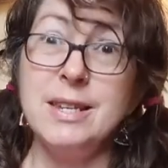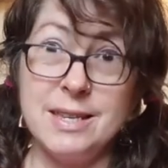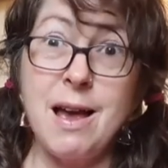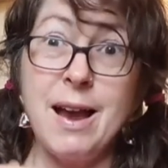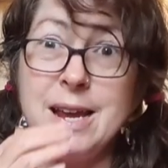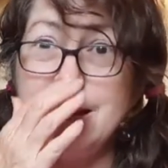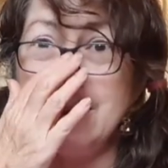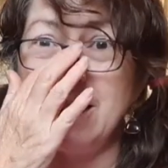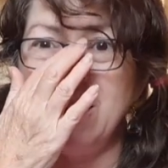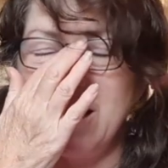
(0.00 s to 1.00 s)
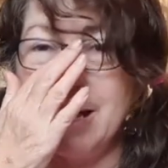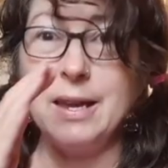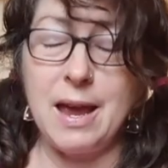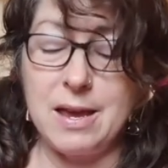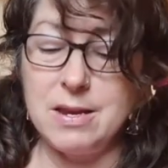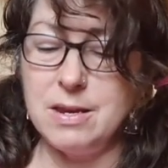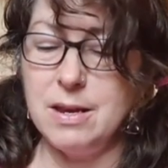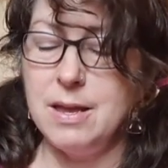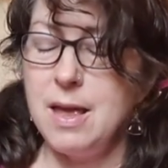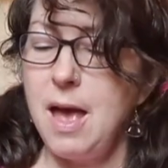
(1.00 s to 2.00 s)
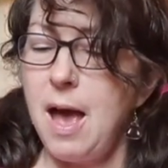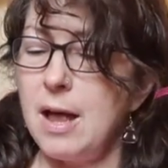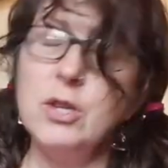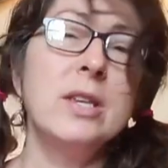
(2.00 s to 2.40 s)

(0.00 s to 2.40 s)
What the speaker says: designing again, and